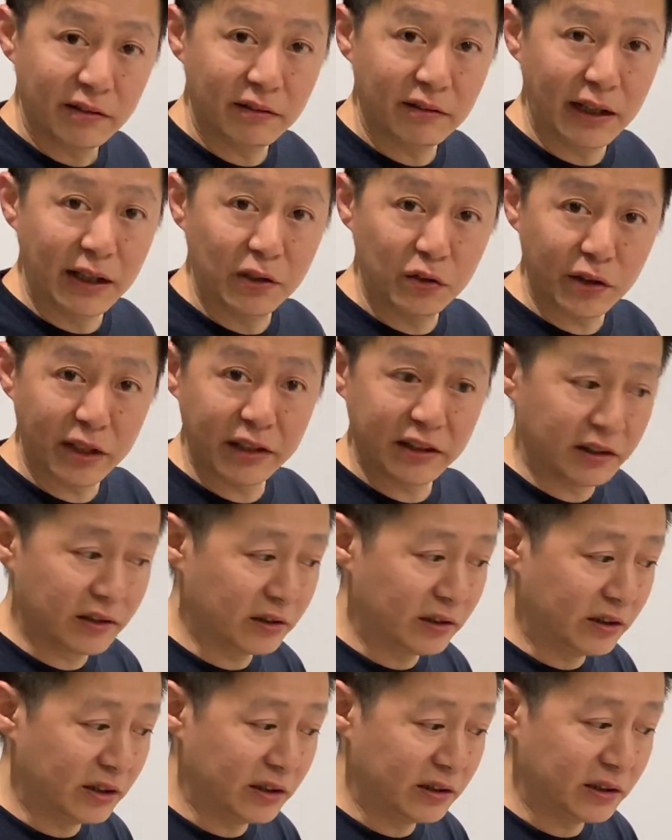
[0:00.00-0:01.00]
and look at
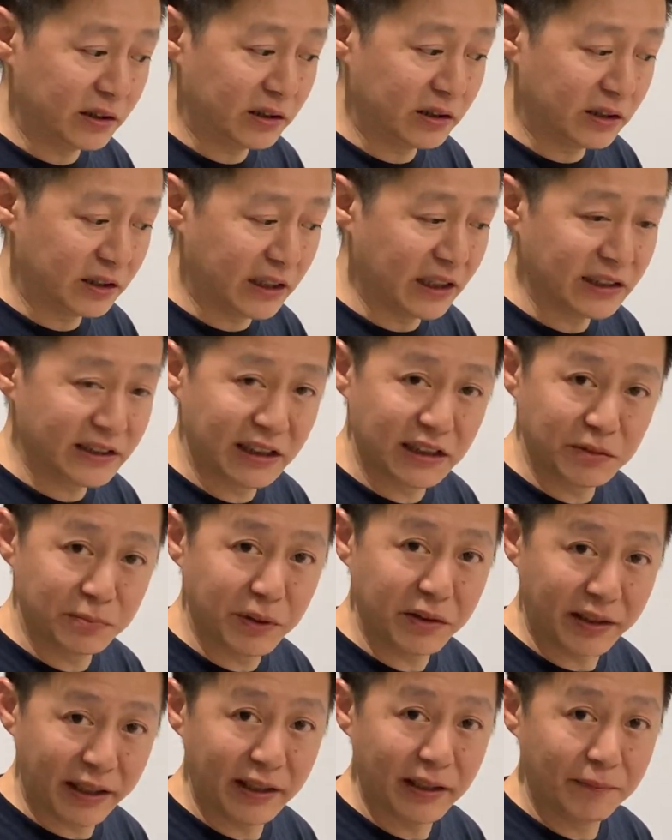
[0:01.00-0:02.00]
the things they
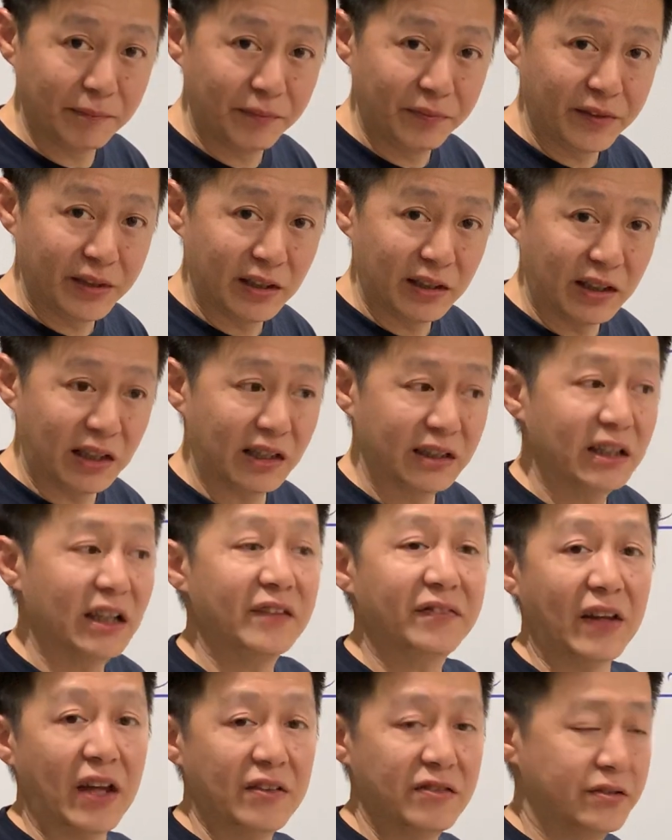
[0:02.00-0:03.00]
break, right? The
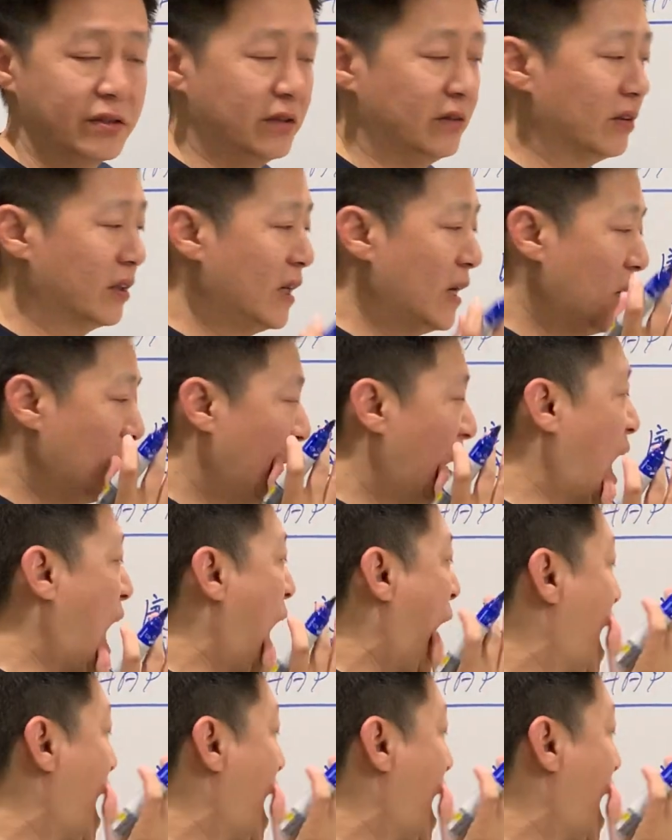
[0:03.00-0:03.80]
attention. Okay,